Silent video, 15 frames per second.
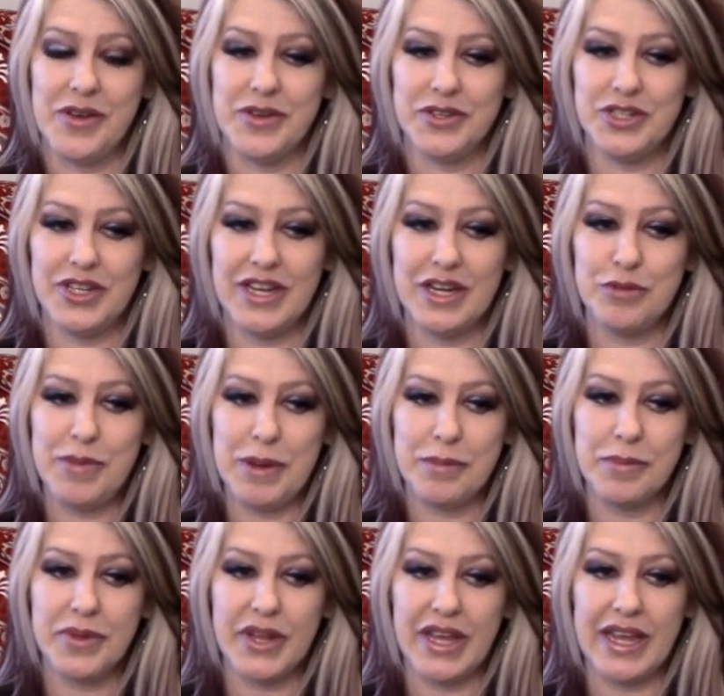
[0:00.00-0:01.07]
She had been
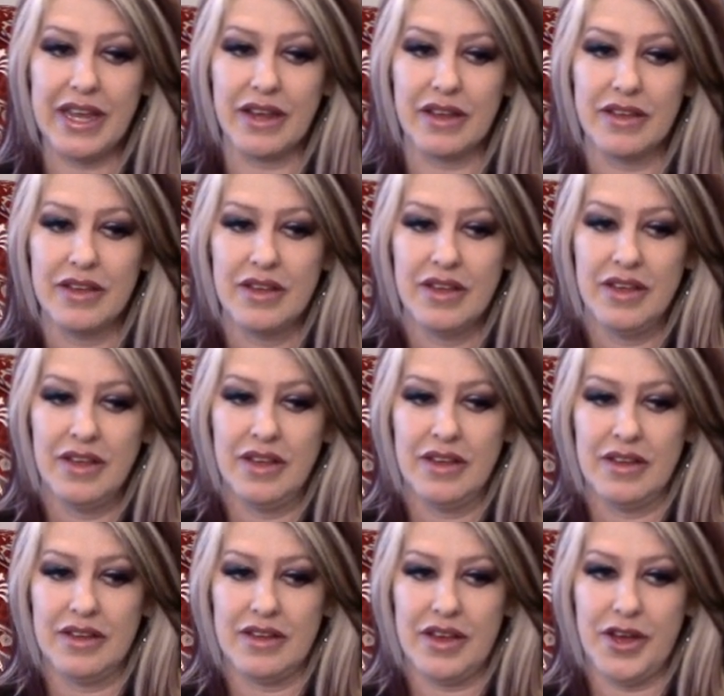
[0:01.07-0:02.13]
playing
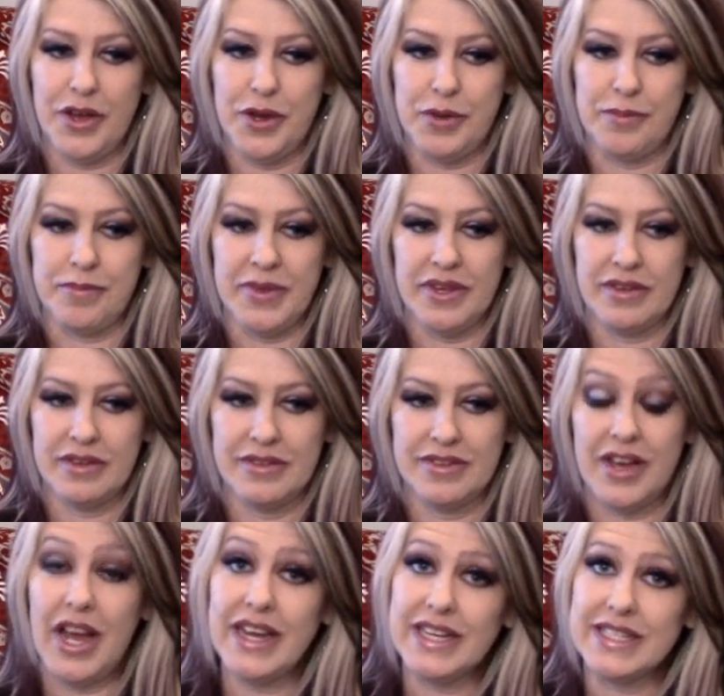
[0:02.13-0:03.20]
hide